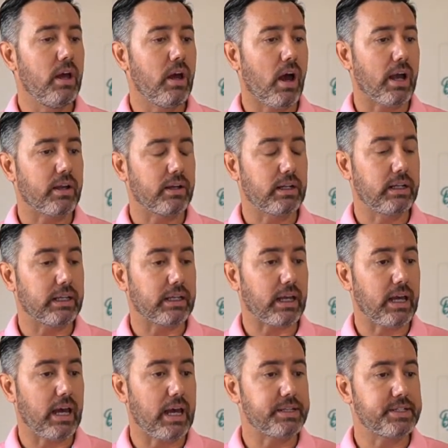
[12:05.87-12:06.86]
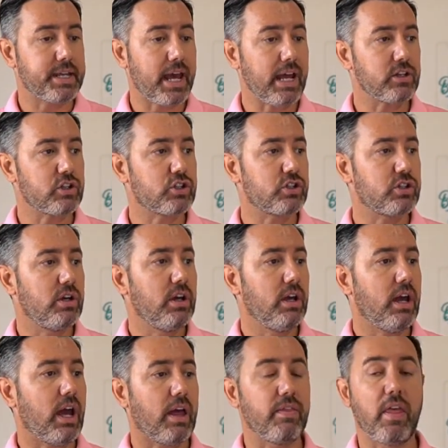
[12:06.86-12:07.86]
I could click attach,
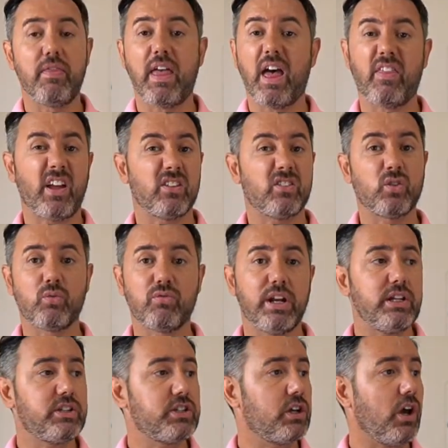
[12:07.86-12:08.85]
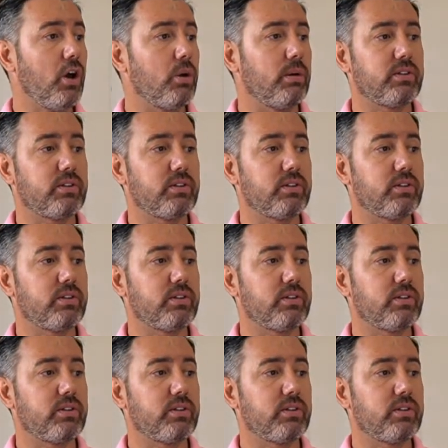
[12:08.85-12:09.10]
and then now that's all ready to go.